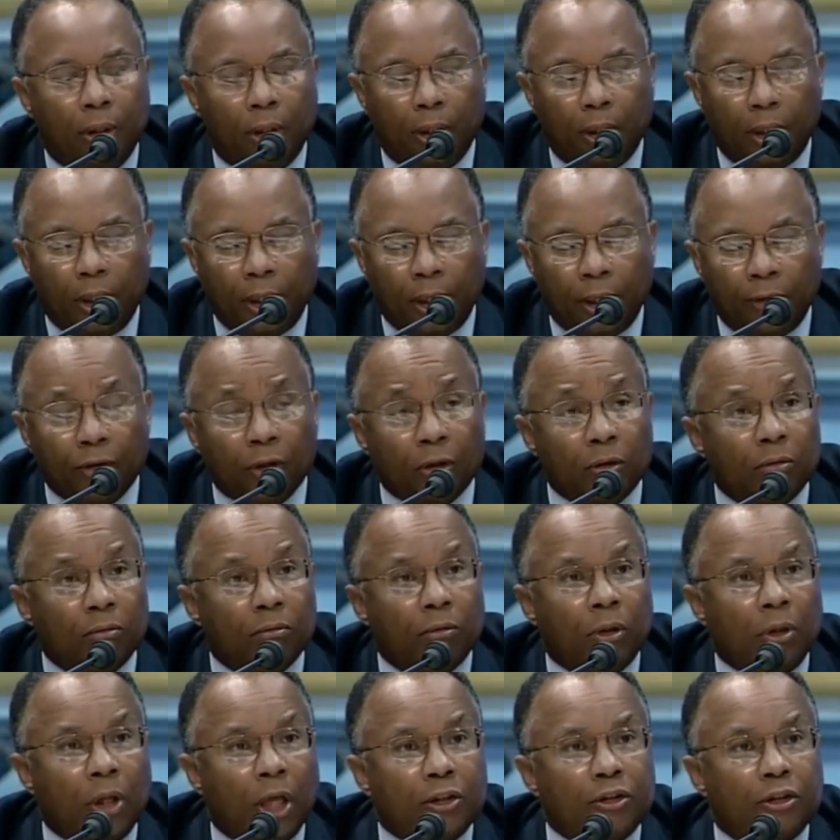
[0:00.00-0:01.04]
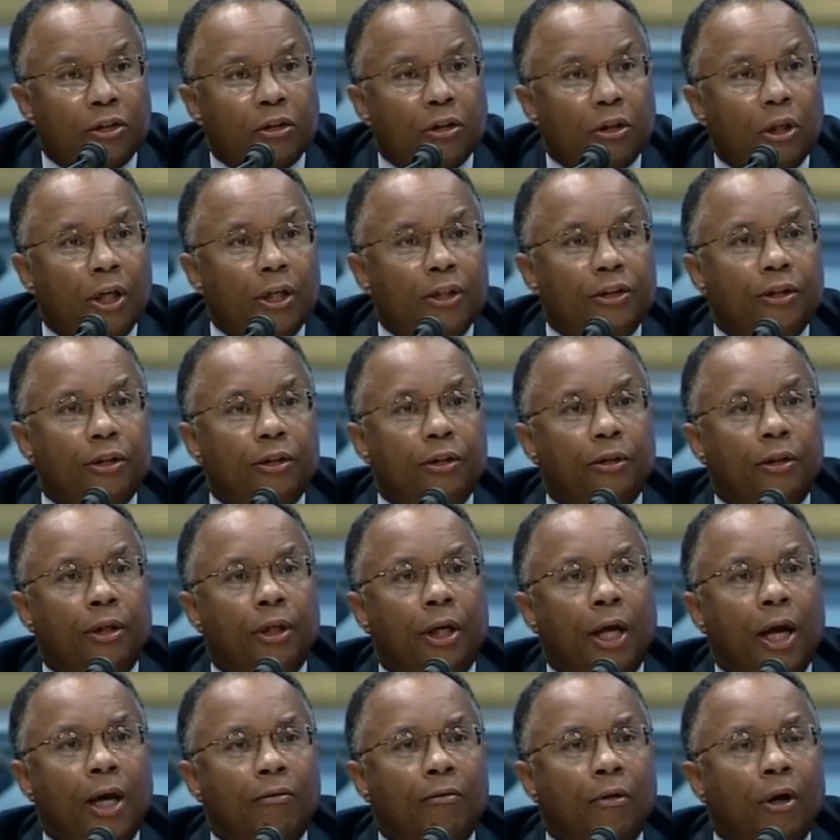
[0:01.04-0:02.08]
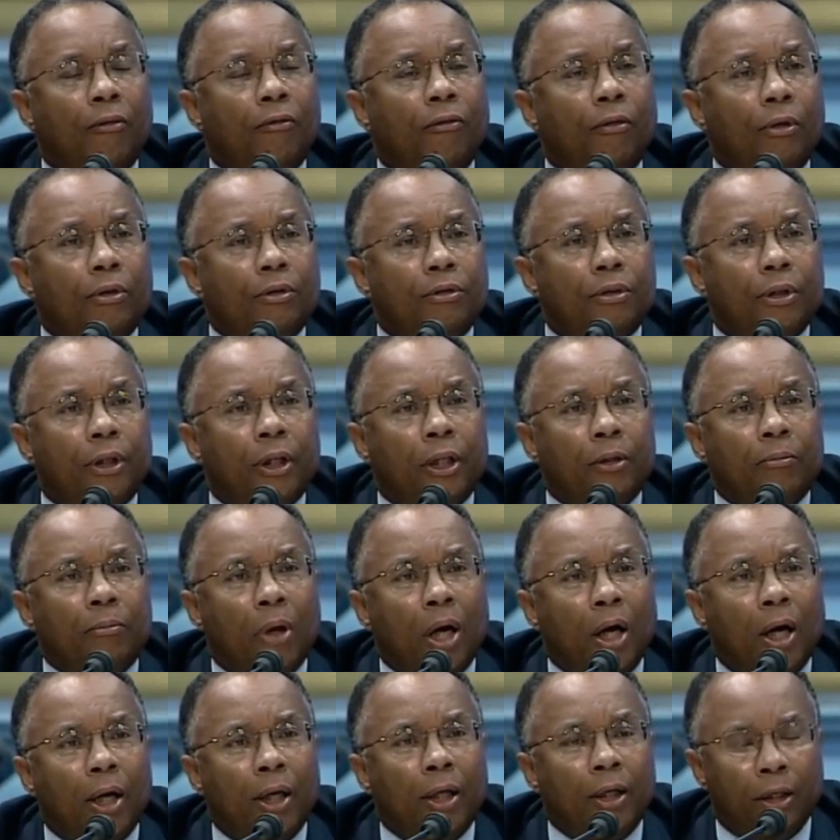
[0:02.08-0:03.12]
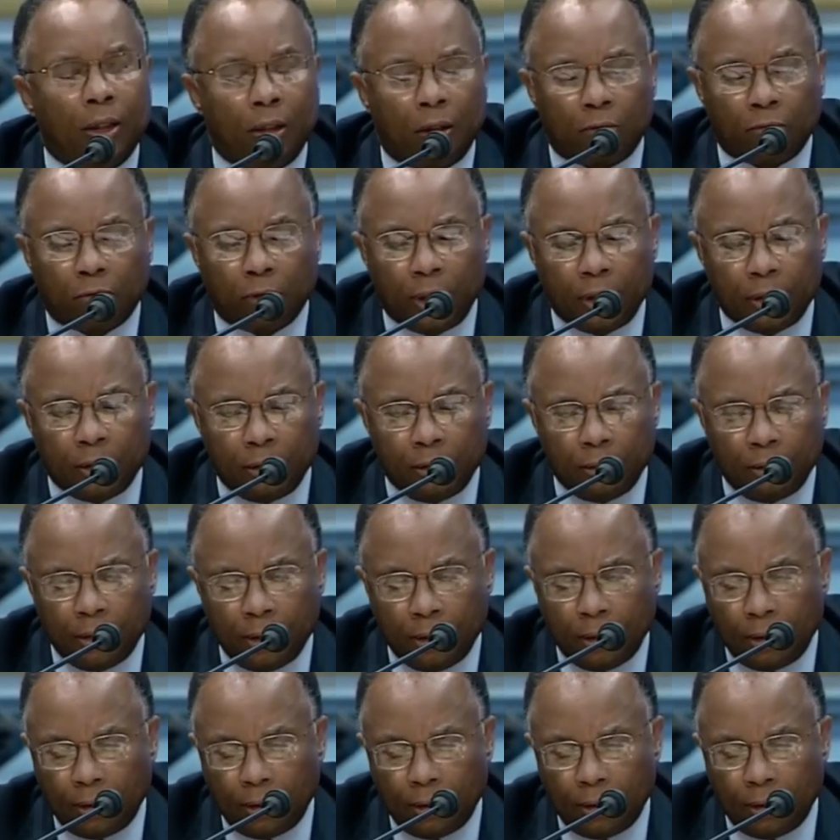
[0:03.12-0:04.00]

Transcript: And the legislation that I referenced in my written